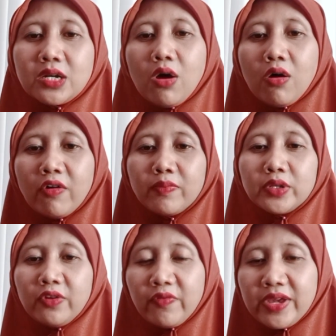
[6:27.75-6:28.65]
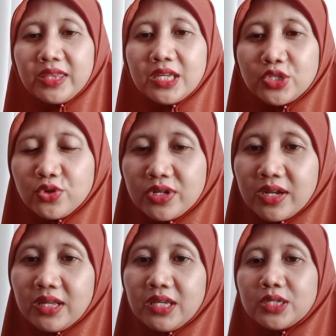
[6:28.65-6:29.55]
of motivating
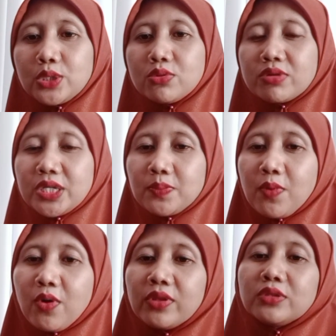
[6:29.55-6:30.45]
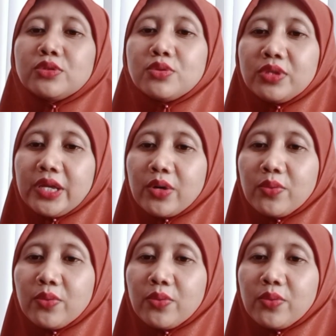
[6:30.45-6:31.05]
students is to respond to their